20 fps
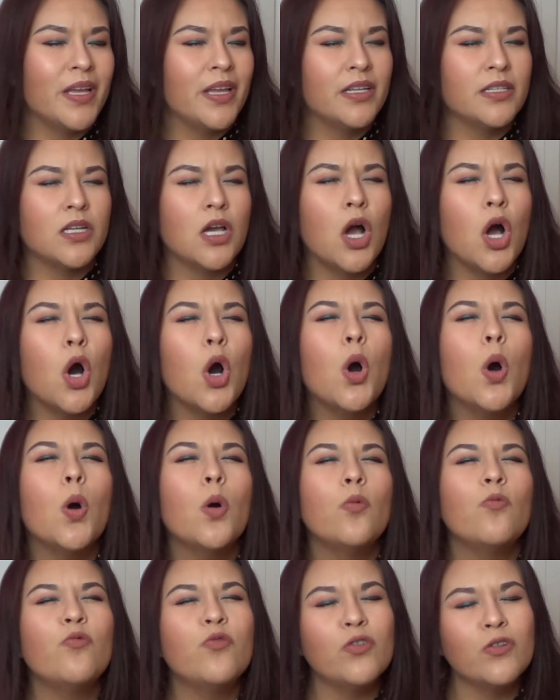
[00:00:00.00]
and
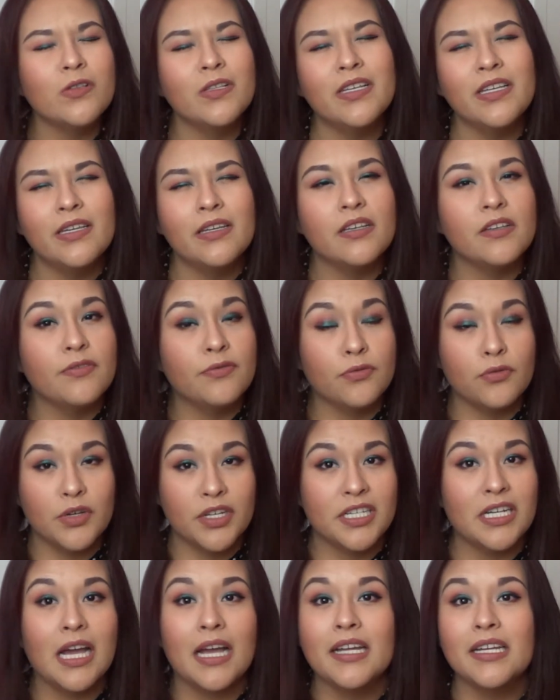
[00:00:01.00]
hopefully if
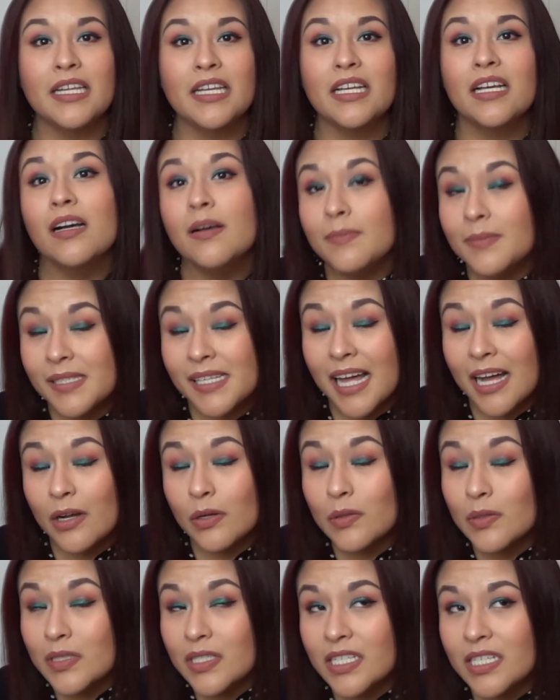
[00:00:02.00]
free dining comes
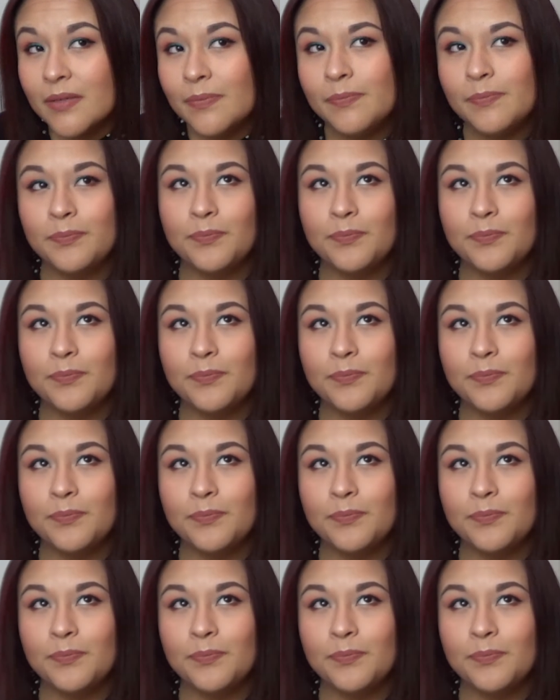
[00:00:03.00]
out,